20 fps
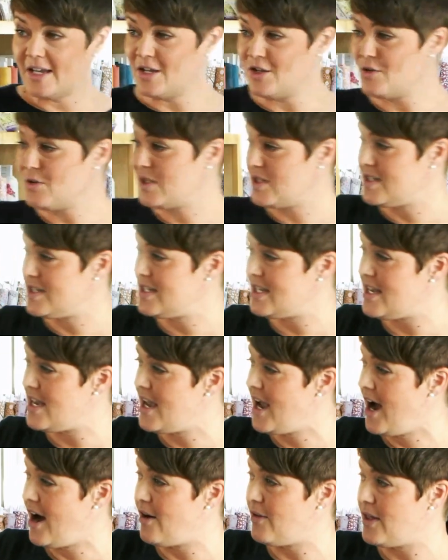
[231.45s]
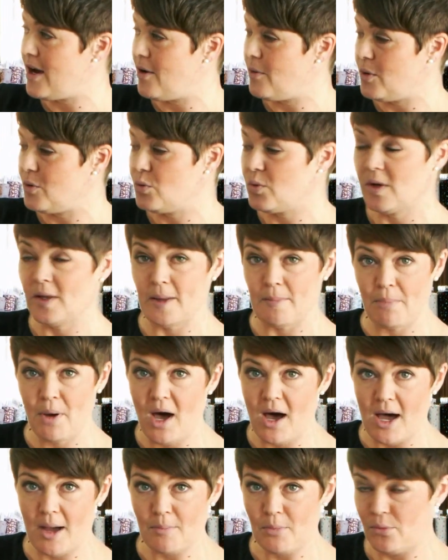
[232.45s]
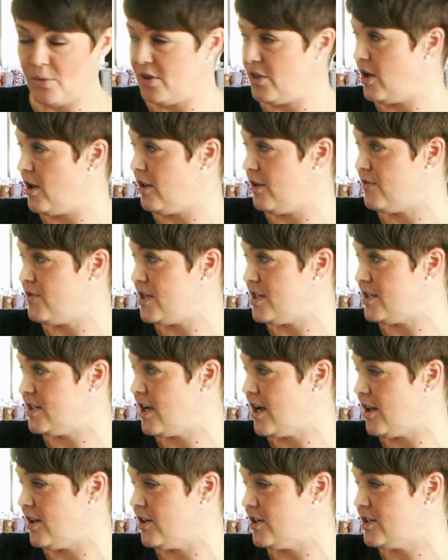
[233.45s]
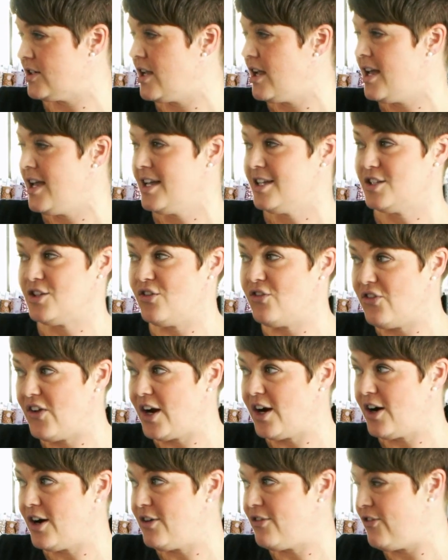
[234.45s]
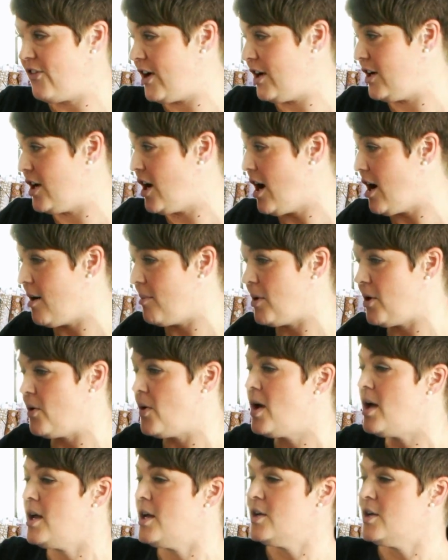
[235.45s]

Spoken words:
and you can see how that would really pop with all of these colors. It's a very fun combo.